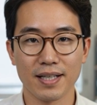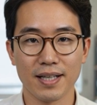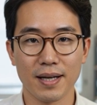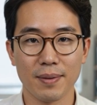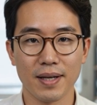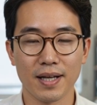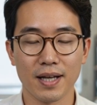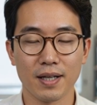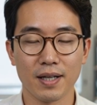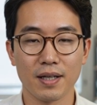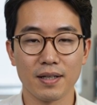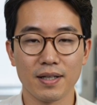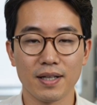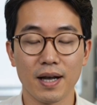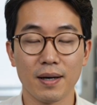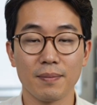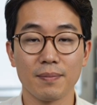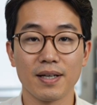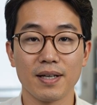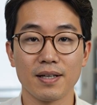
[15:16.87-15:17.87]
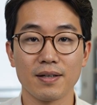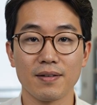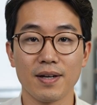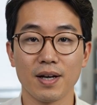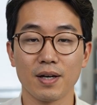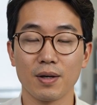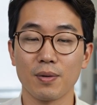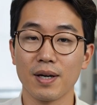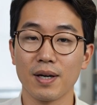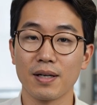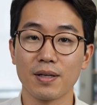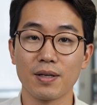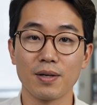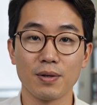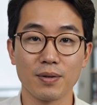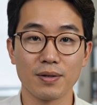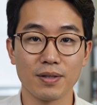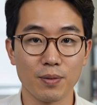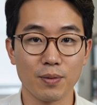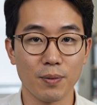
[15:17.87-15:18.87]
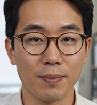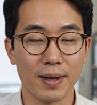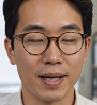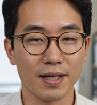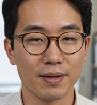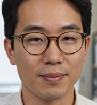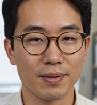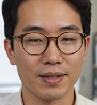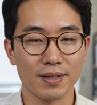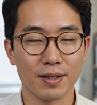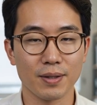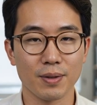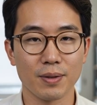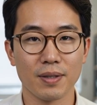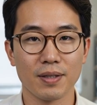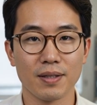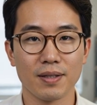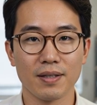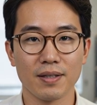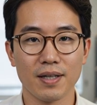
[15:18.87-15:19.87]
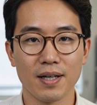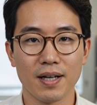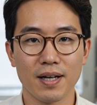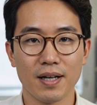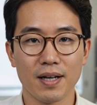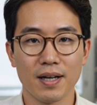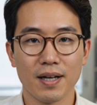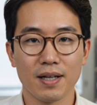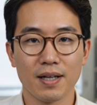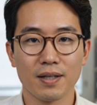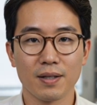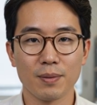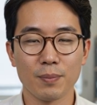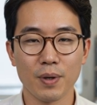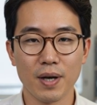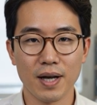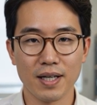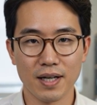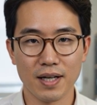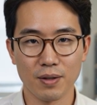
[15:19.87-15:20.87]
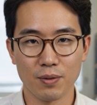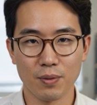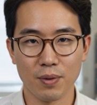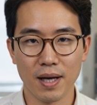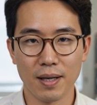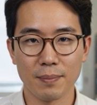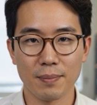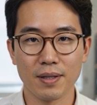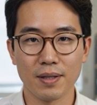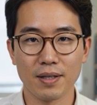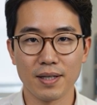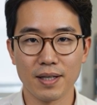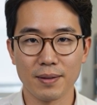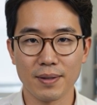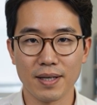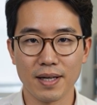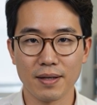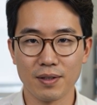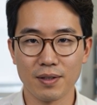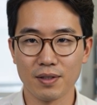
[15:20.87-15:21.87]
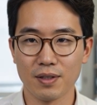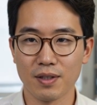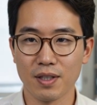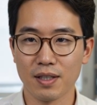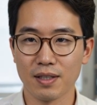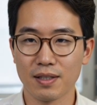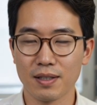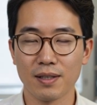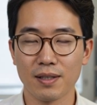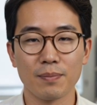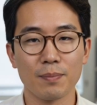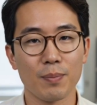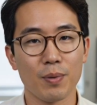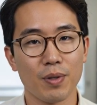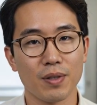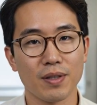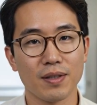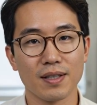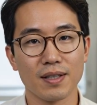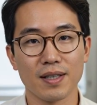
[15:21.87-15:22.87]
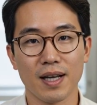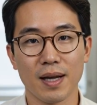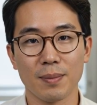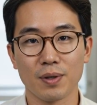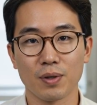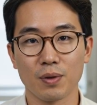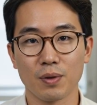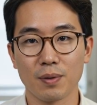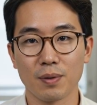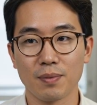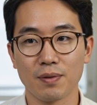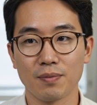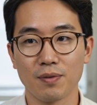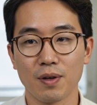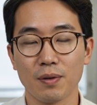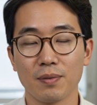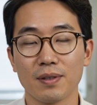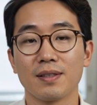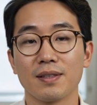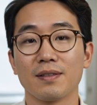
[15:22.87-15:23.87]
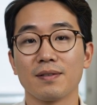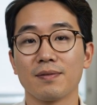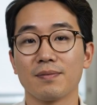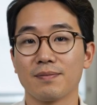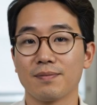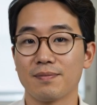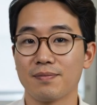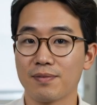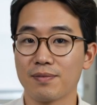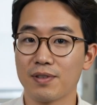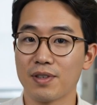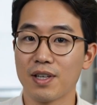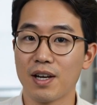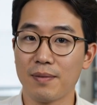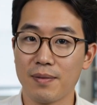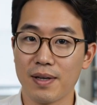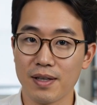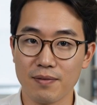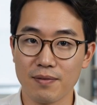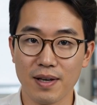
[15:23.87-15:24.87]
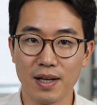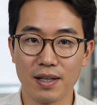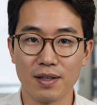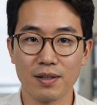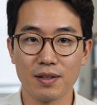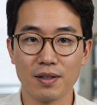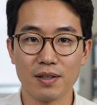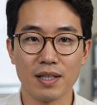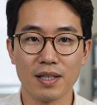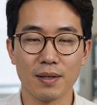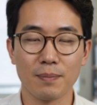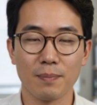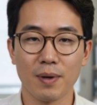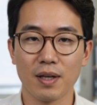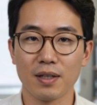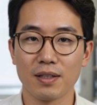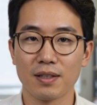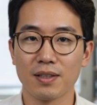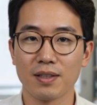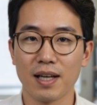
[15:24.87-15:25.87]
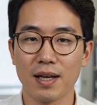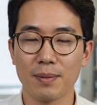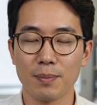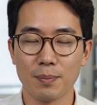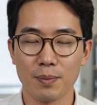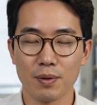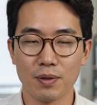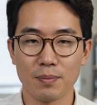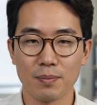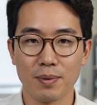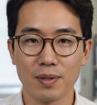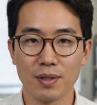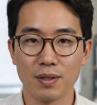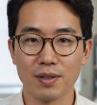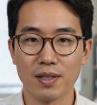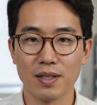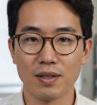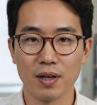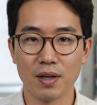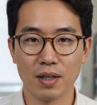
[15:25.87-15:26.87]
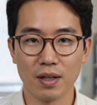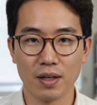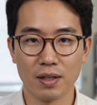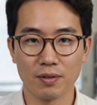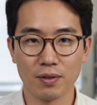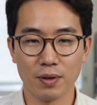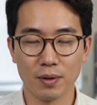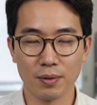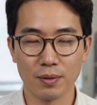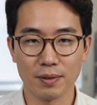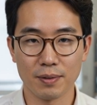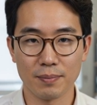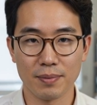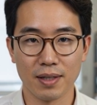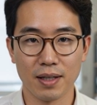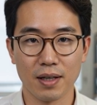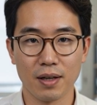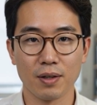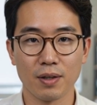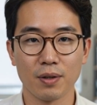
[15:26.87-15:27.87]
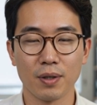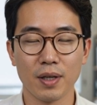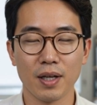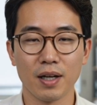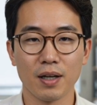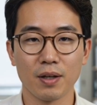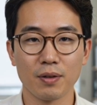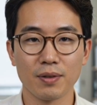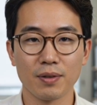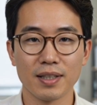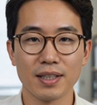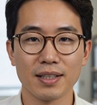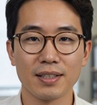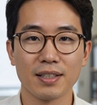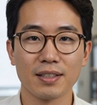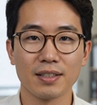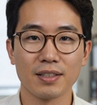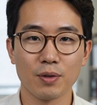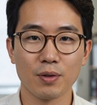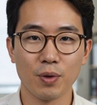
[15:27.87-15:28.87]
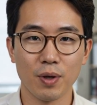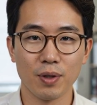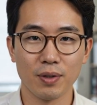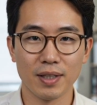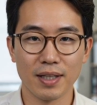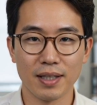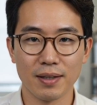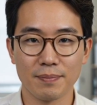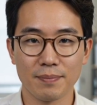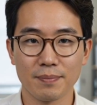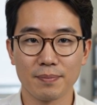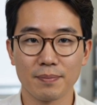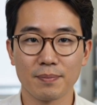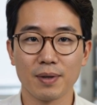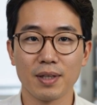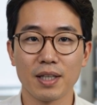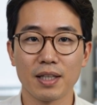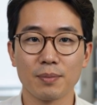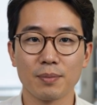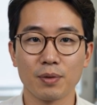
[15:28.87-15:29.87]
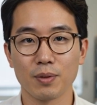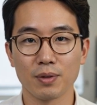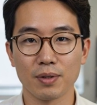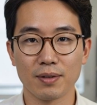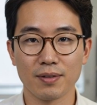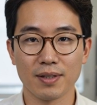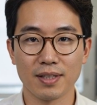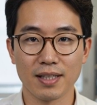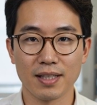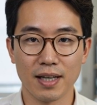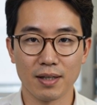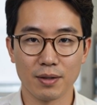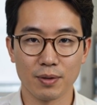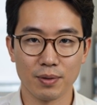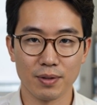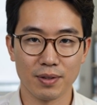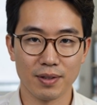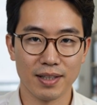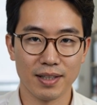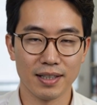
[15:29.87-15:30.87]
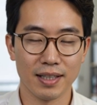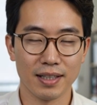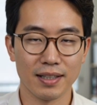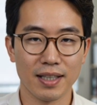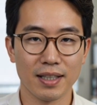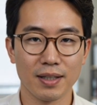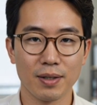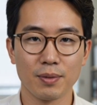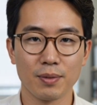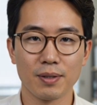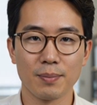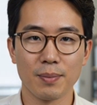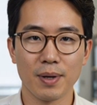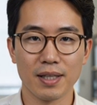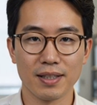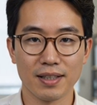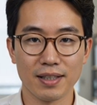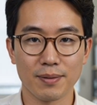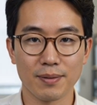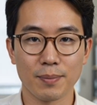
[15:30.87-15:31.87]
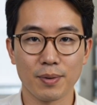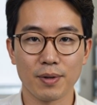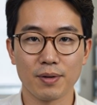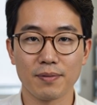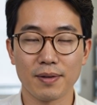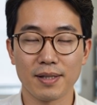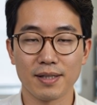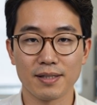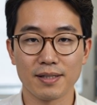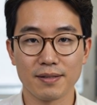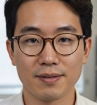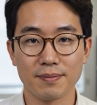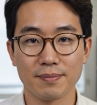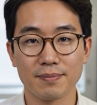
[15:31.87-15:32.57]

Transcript: semiconductor companies evaluate new thermal management solutions, supply chain reliability becomes just as important as laboratory performance. Chip manufacturers need partners capable of producing large volumes of material with consistent quality, predictable delivery schedules, and continuous process improvements.